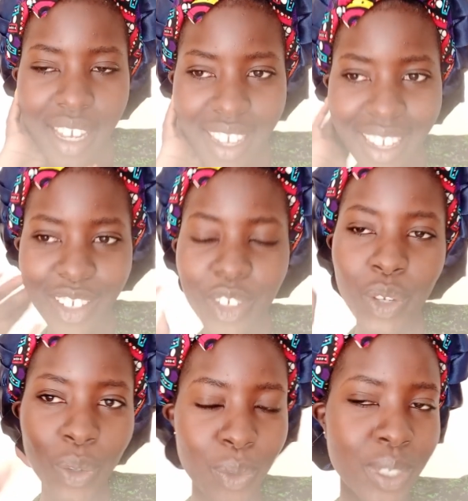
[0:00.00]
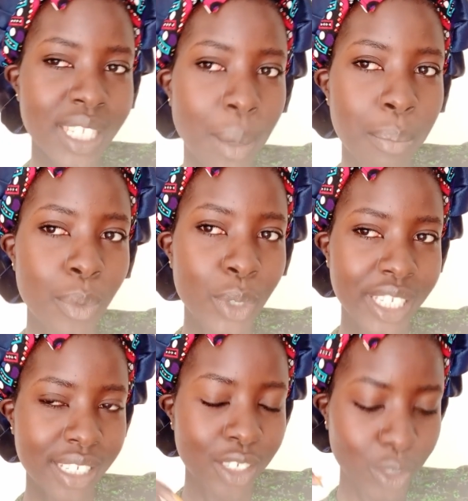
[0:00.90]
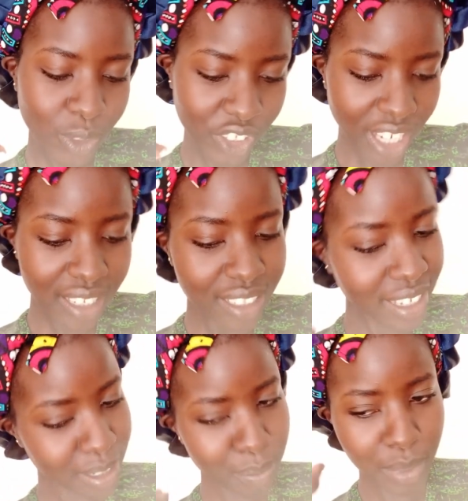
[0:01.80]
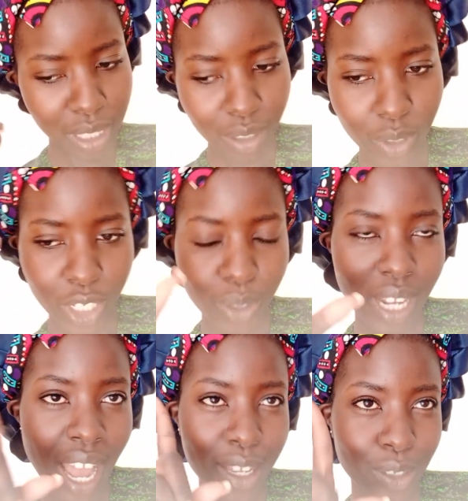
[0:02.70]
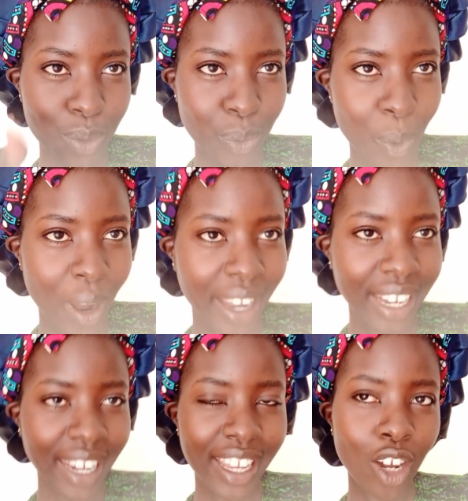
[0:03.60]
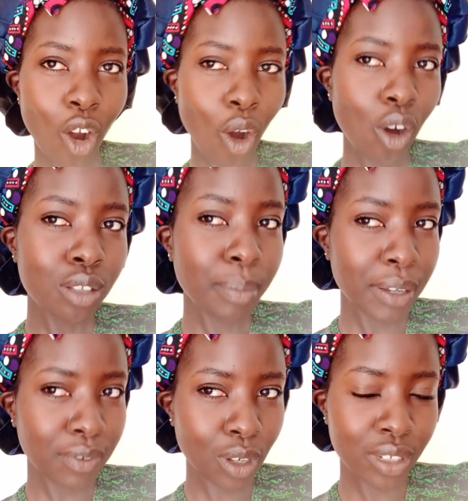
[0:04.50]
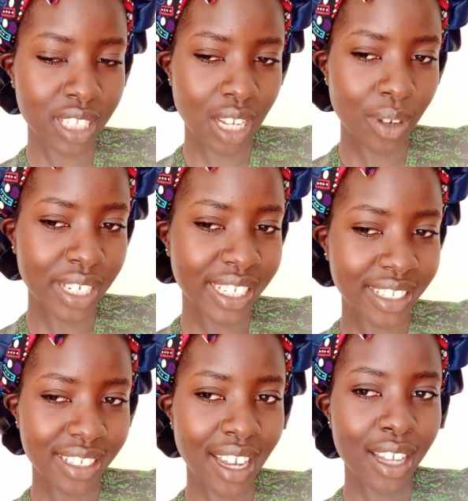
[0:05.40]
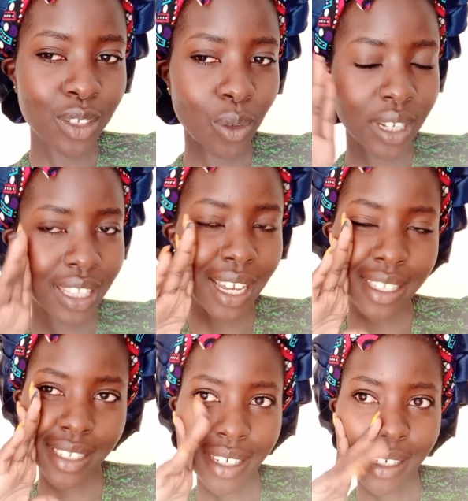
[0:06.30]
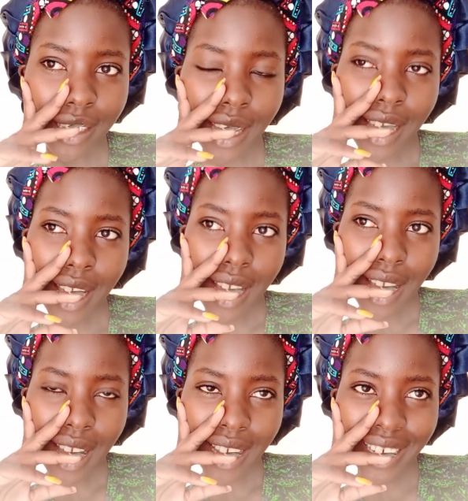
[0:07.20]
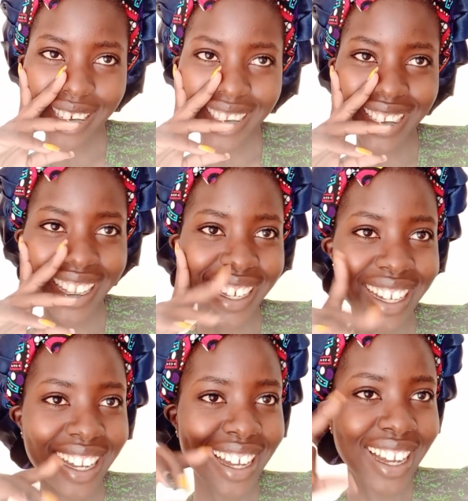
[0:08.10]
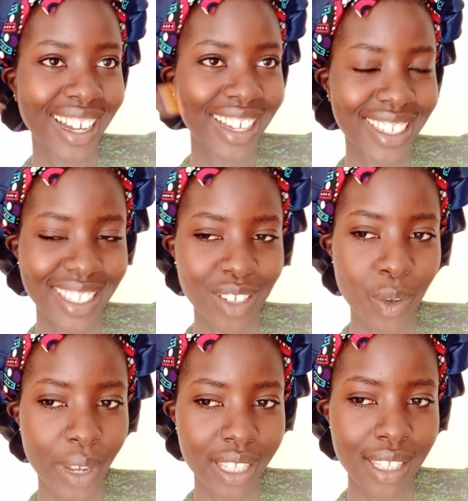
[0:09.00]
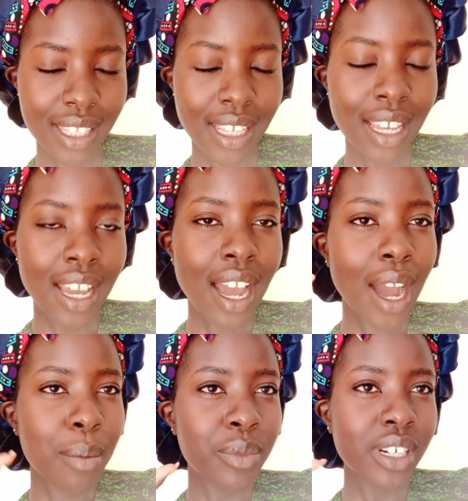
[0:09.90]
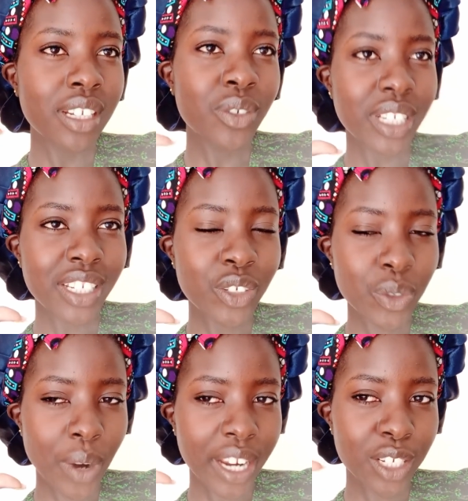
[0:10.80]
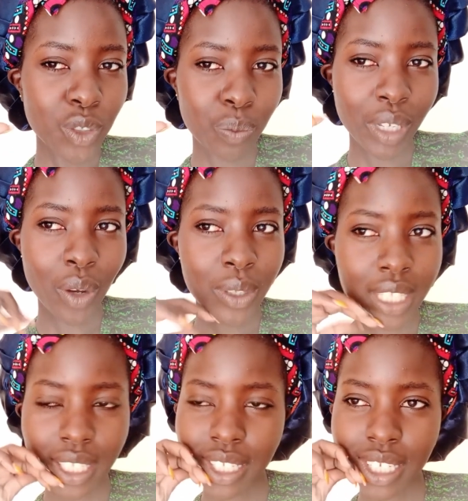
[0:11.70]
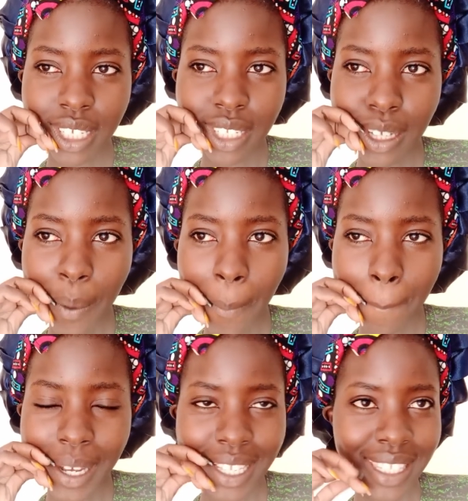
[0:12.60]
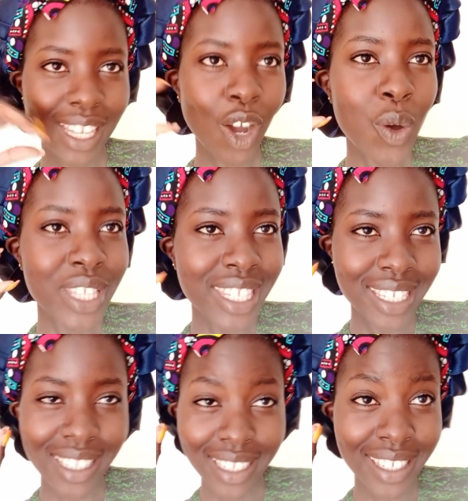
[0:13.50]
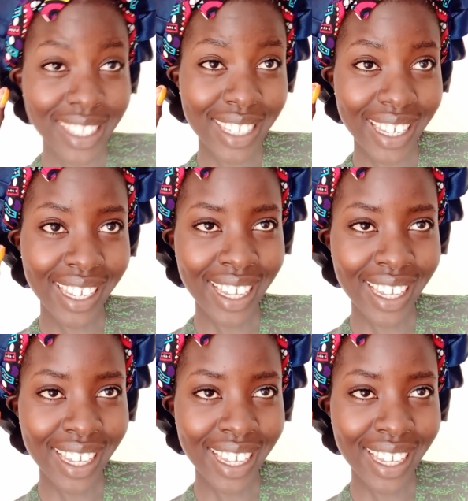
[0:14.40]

Okay, you know, somebody should just tell me the reason as to why. Like all my vlogs nowadays start on a Thursday. It's like like a sequence. I'm really, really trying to be consistent, but the consistency